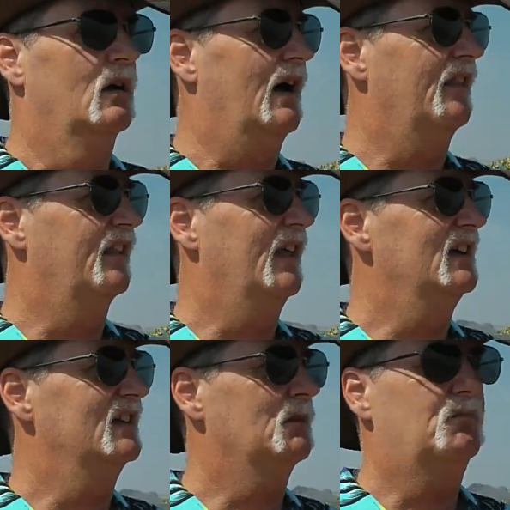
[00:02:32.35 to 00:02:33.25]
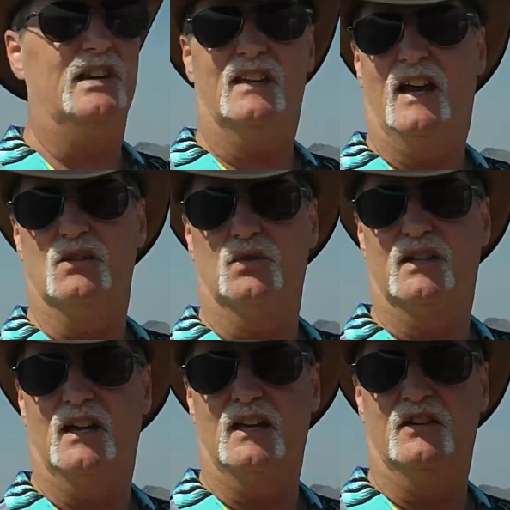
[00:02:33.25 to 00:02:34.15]
Other than that, it's a pretty casual
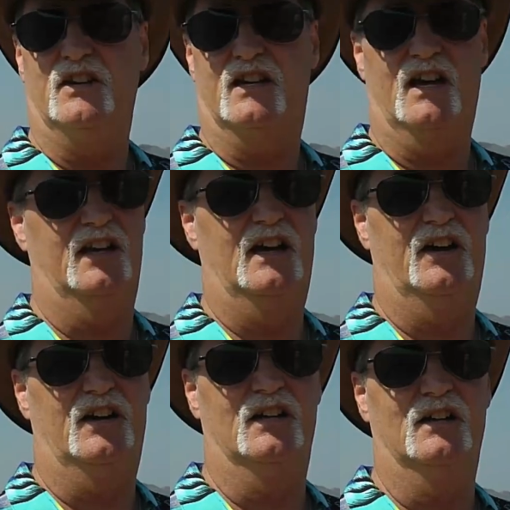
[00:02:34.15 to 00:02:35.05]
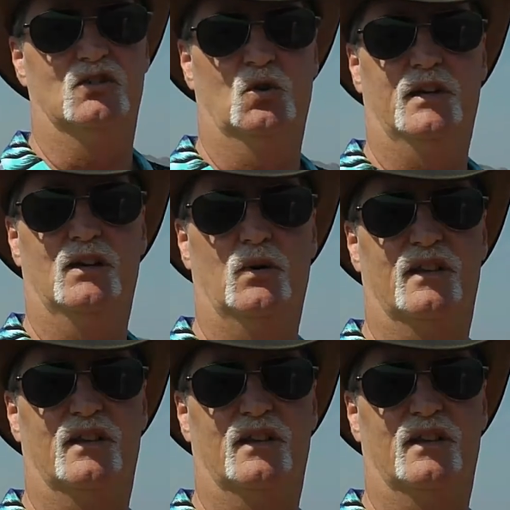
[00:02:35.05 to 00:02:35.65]
day here in Kununurra, enjoying the